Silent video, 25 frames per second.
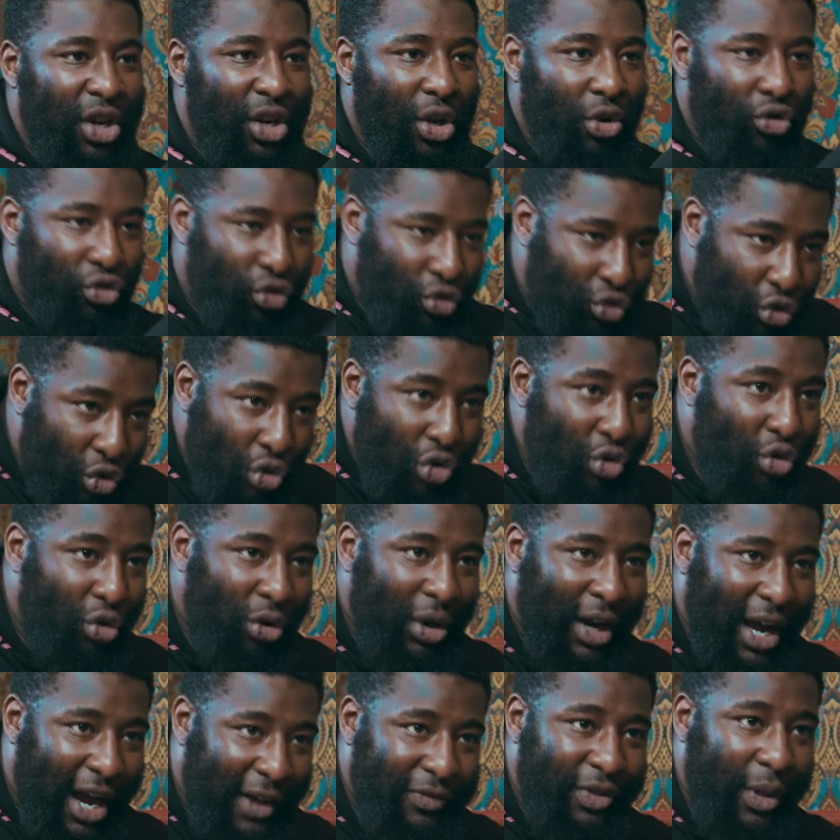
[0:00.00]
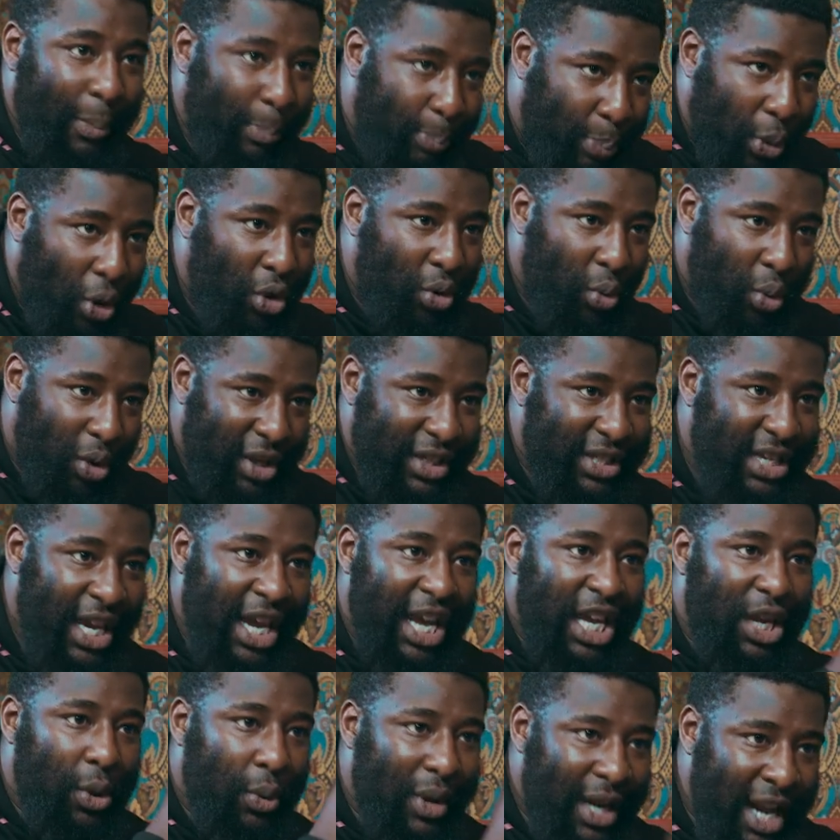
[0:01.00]
the rule of the book was
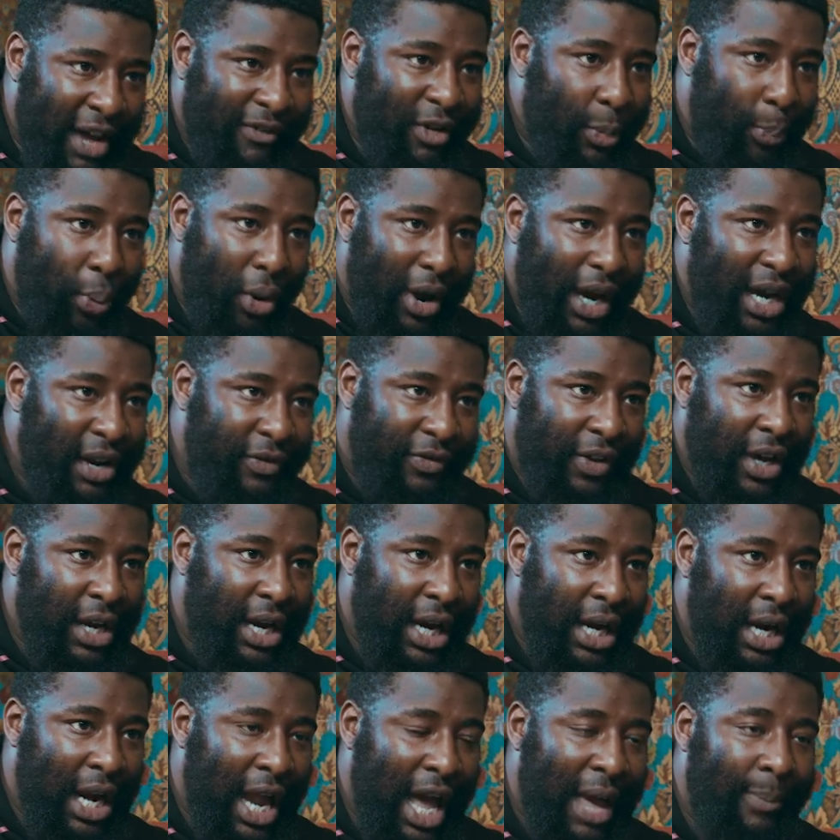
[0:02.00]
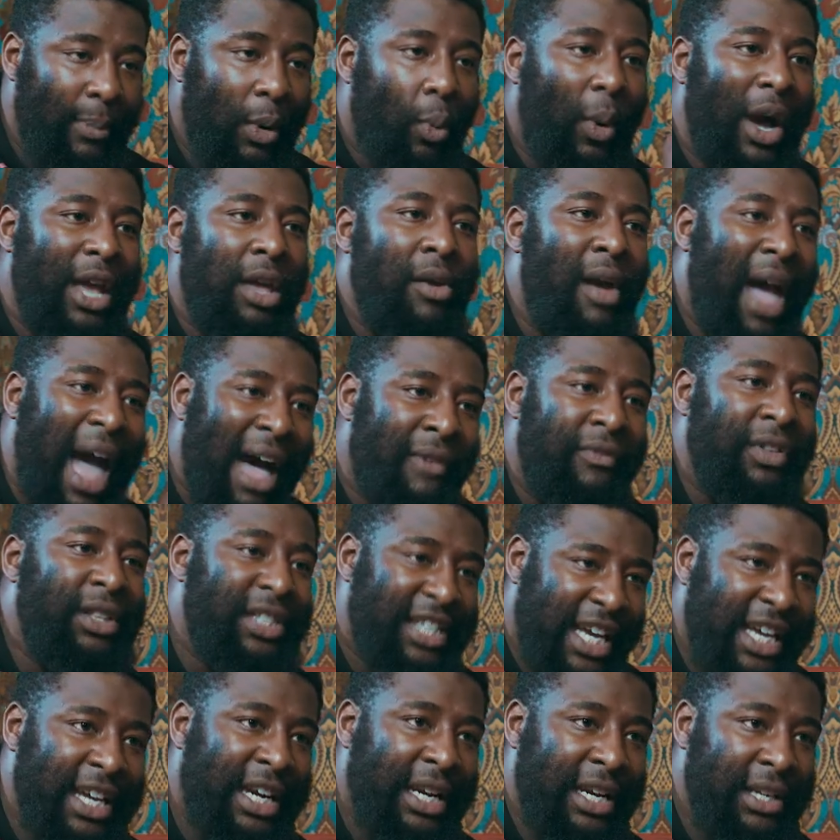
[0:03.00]
you never put anything online, but what you
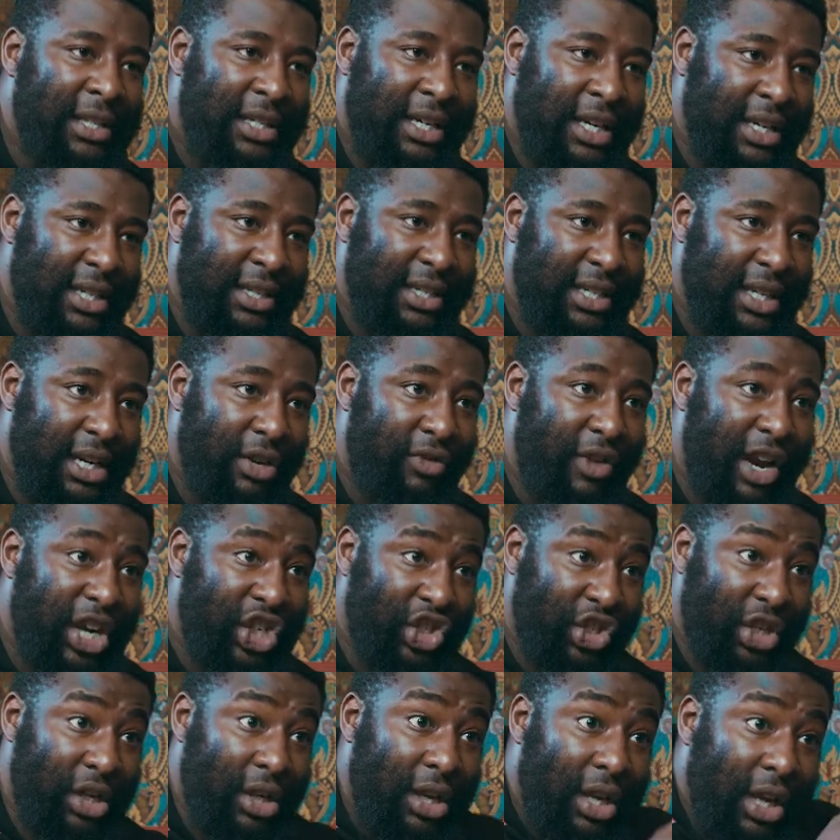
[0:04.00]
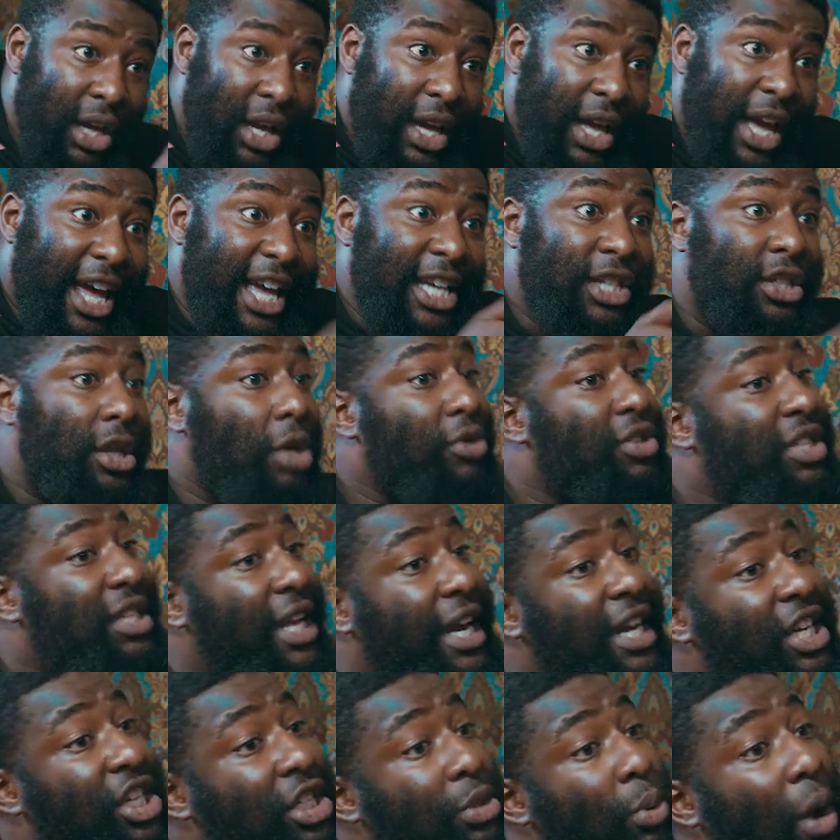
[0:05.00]
haven't taken into consideration is those
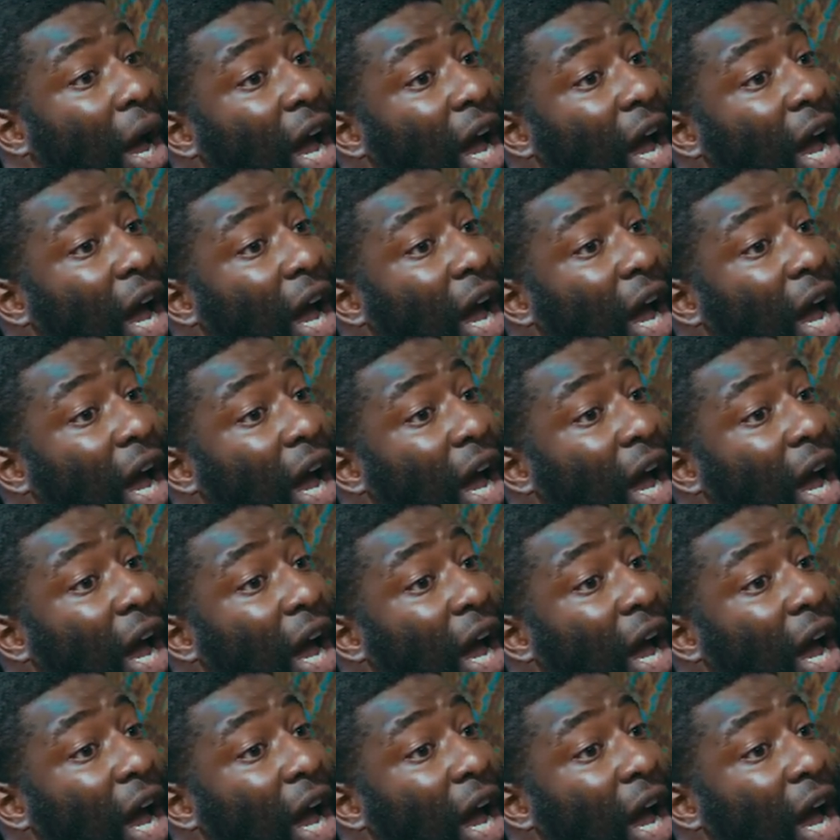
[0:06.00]
stages